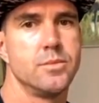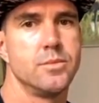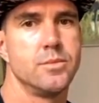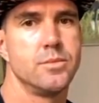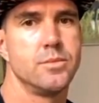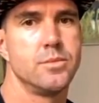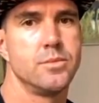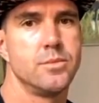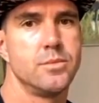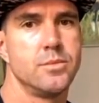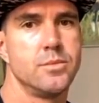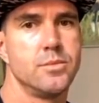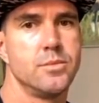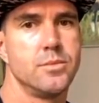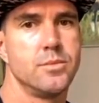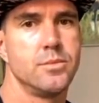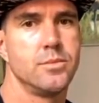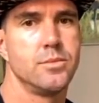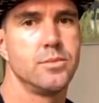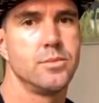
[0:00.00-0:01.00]

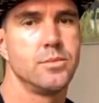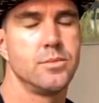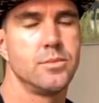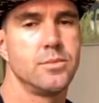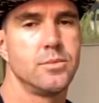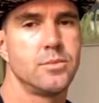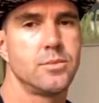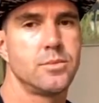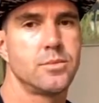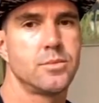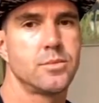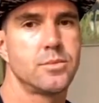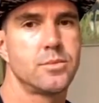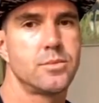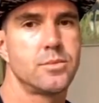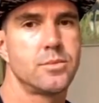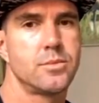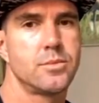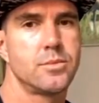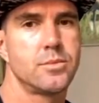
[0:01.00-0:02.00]

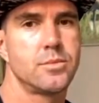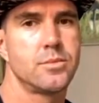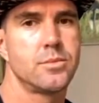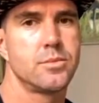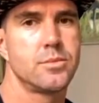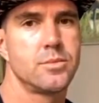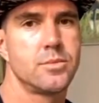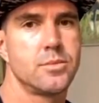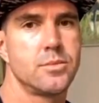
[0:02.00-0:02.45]
No words are spoken by the person on screen.